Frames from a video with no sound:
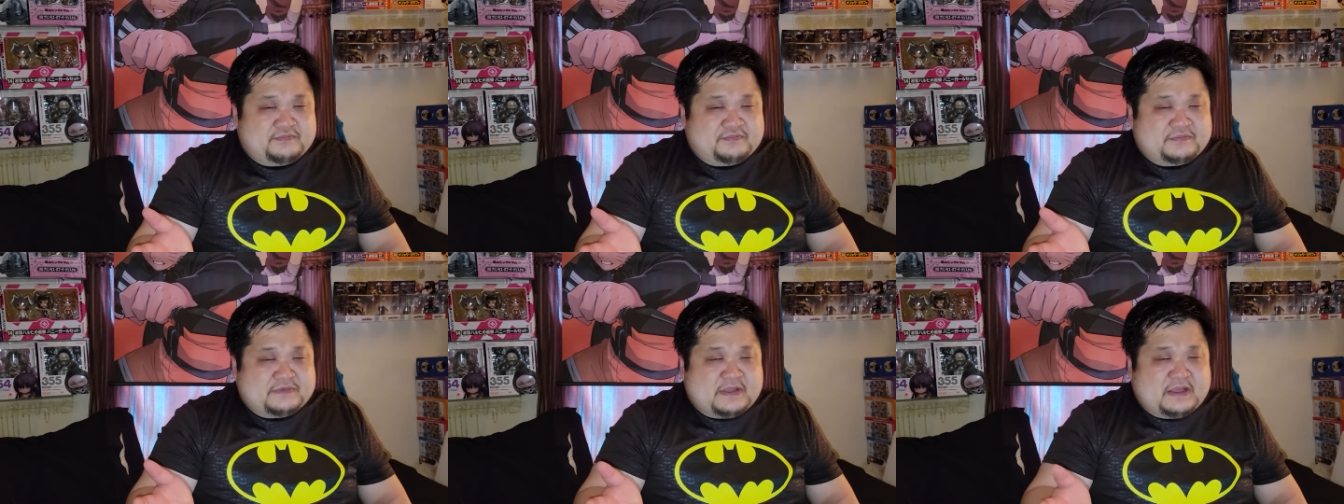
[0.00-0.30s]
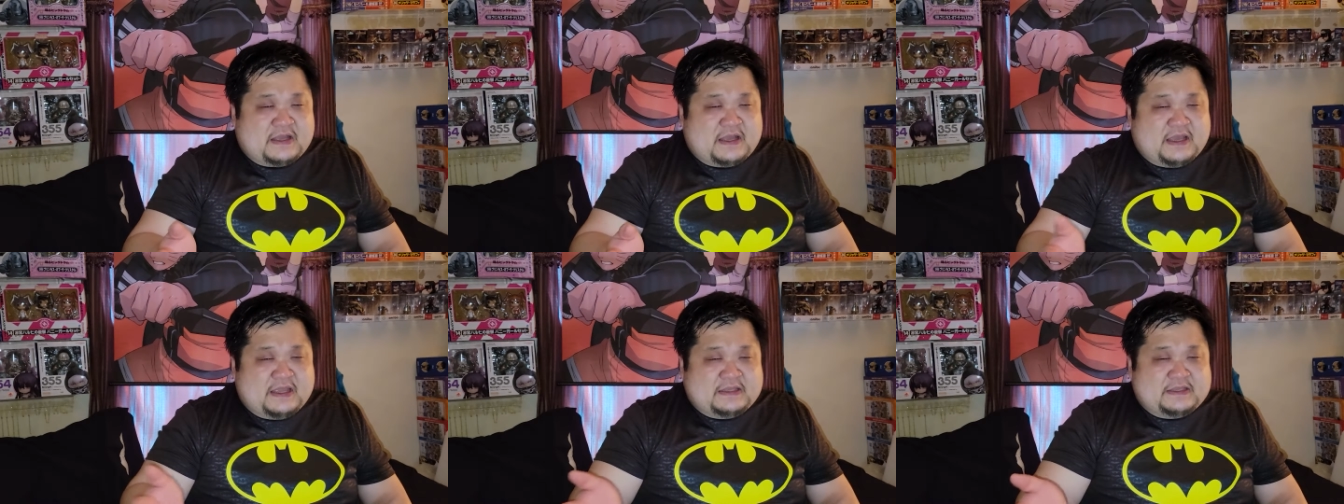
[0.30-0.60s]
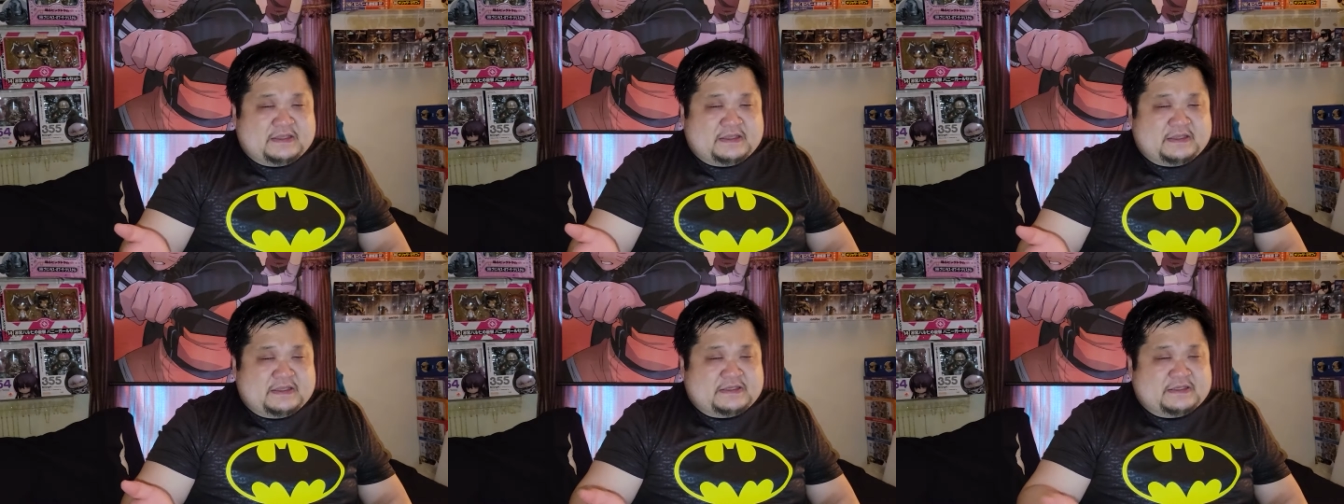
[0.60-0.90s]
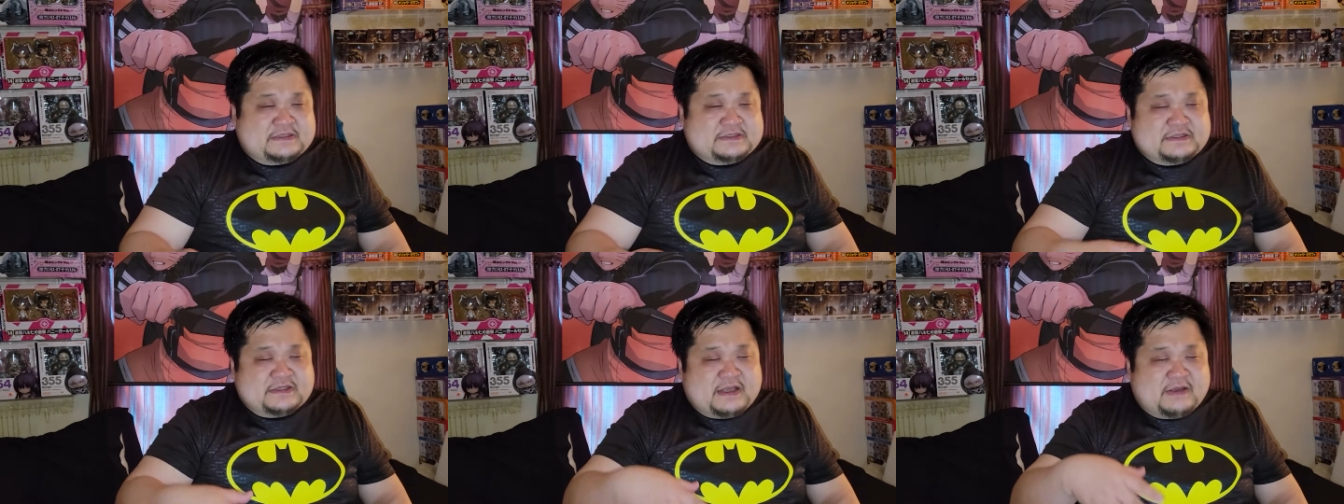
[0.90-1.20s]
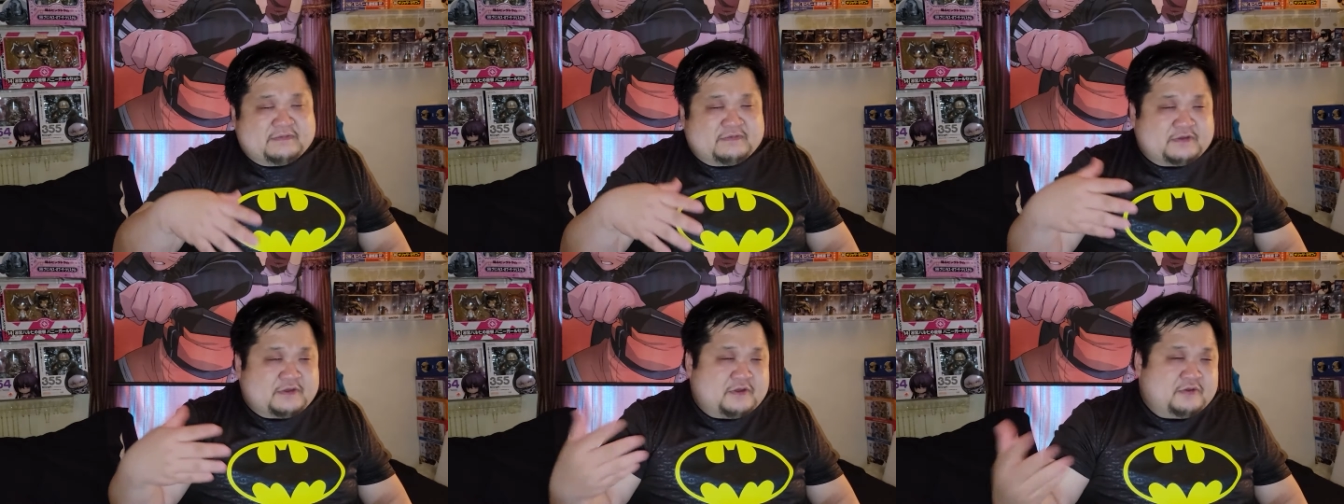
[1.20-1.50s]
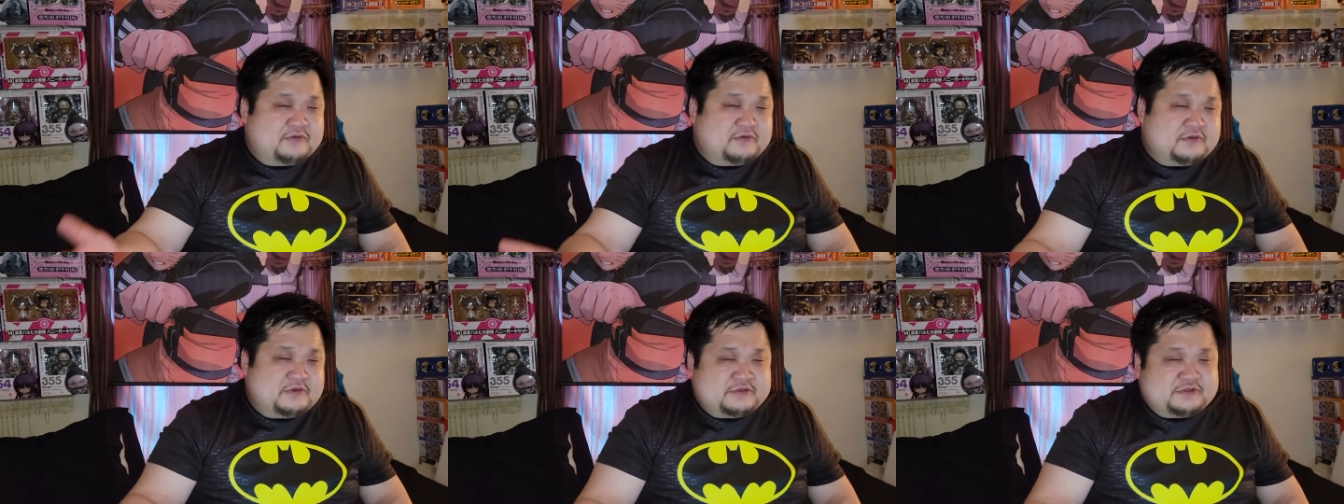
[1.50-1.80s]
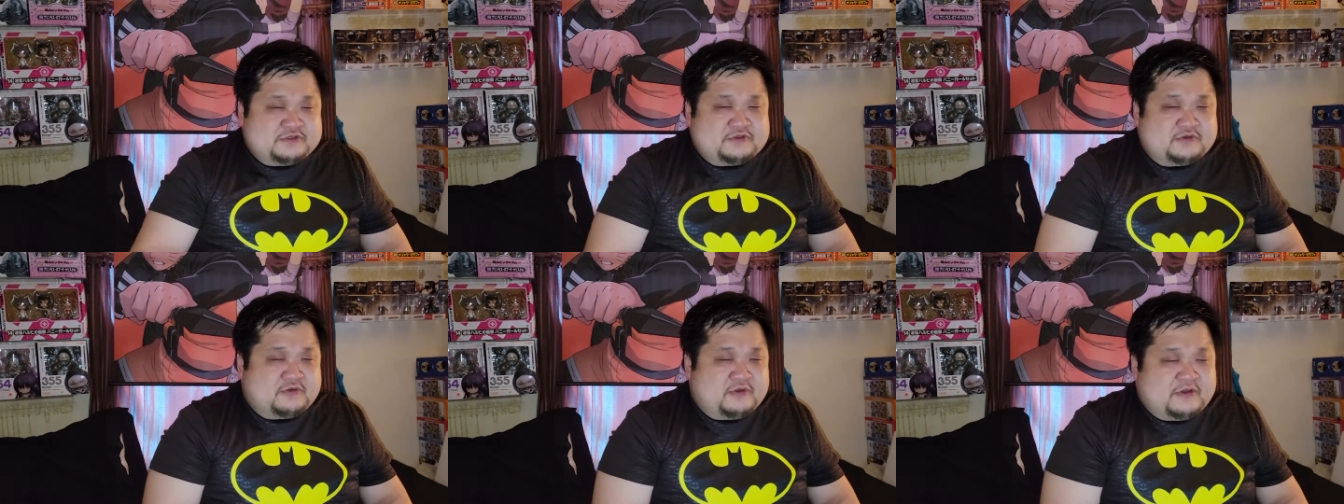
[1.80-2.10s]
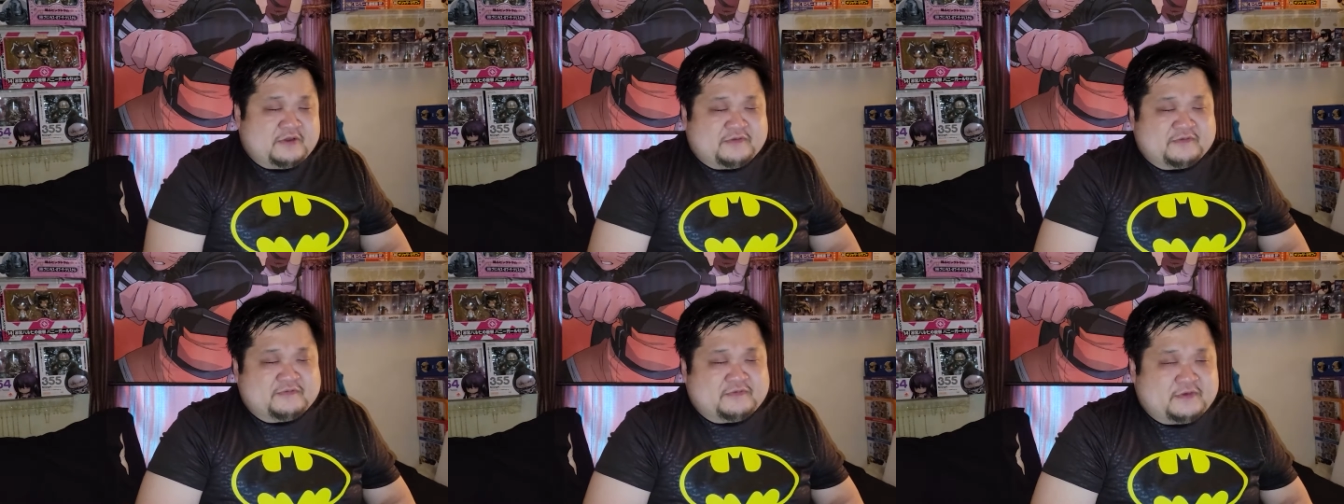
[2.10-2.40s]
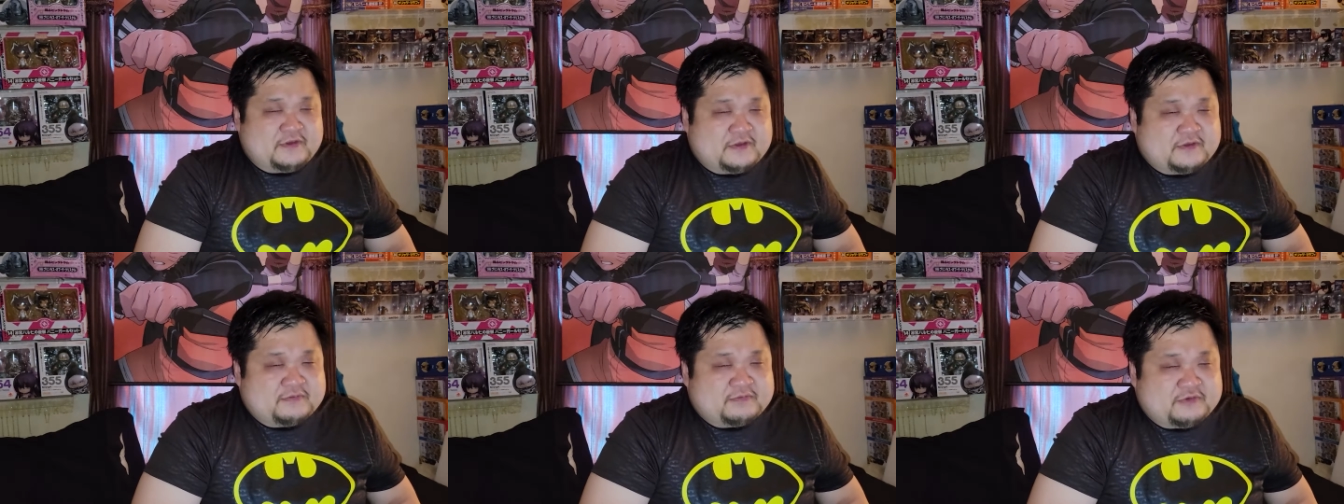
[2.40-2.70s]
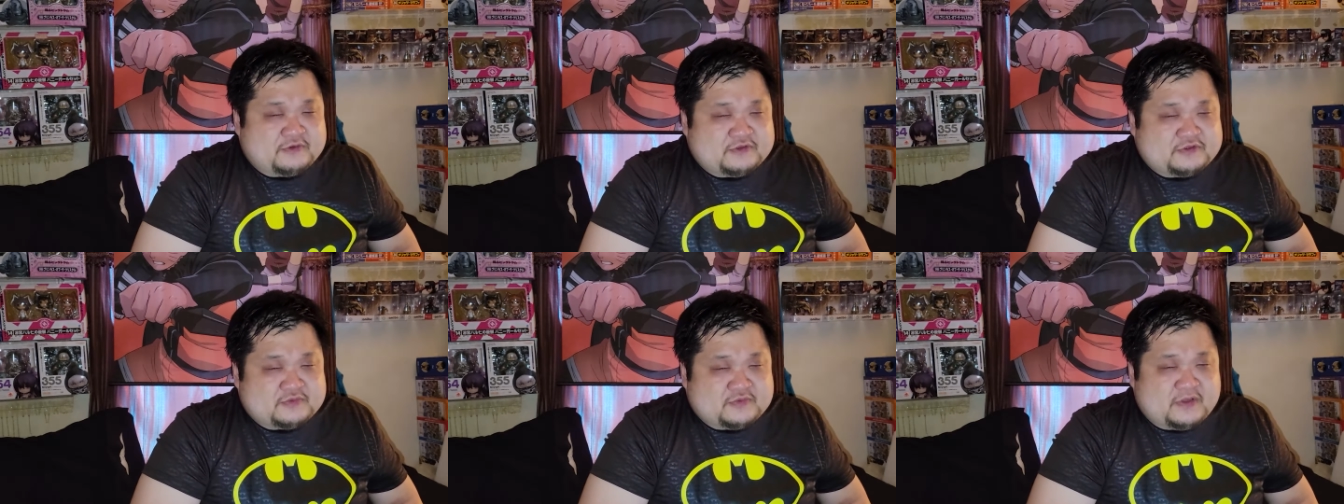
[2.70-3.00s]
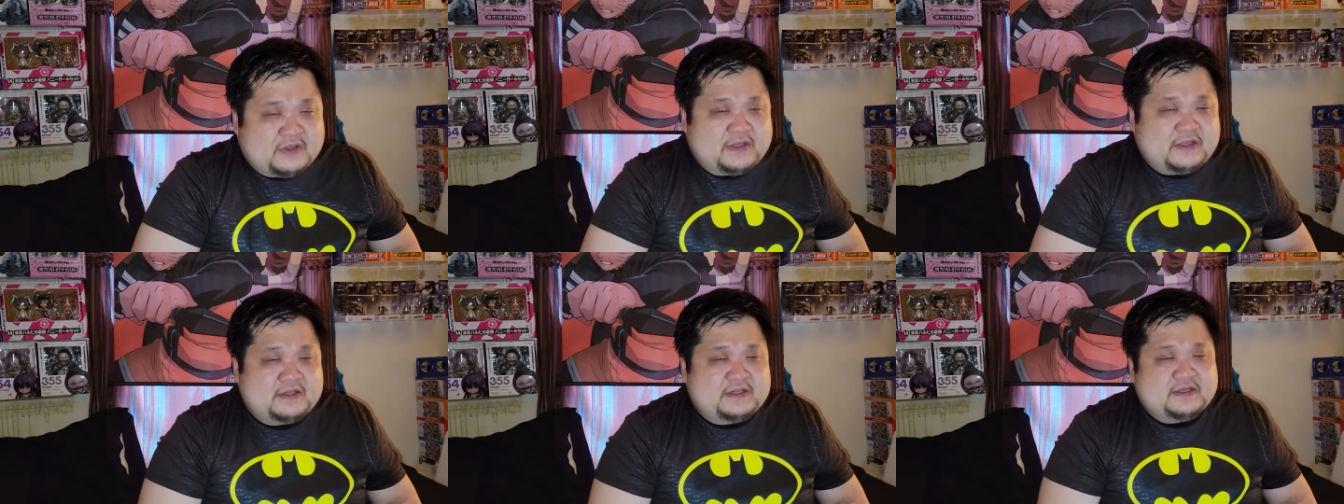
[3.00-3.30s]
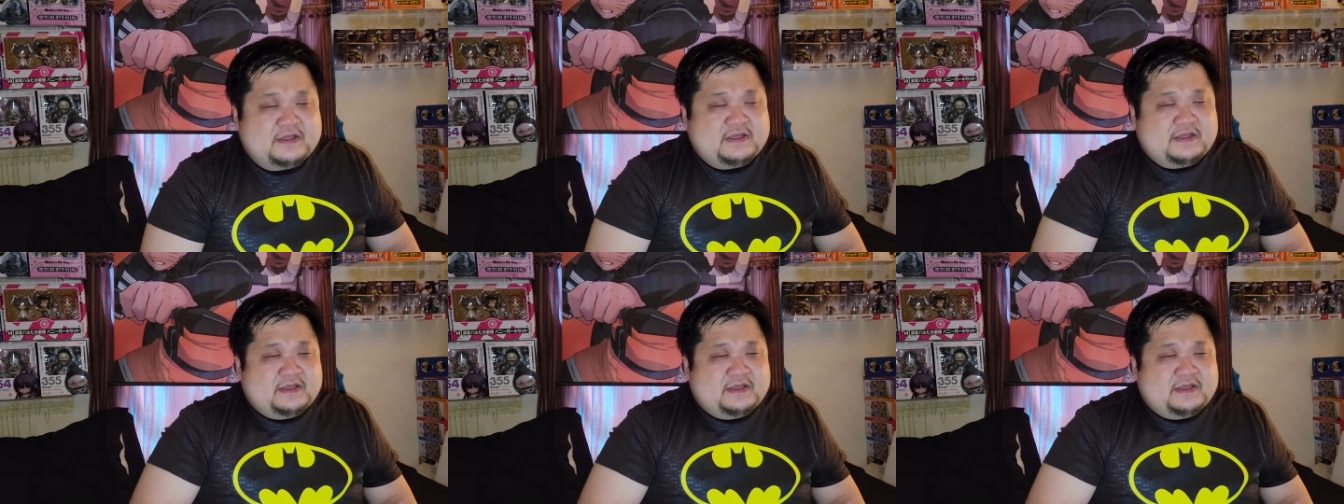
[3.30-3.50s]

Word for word: the idea. It doesn't have to go through the story of, you know, Bruce Wayne.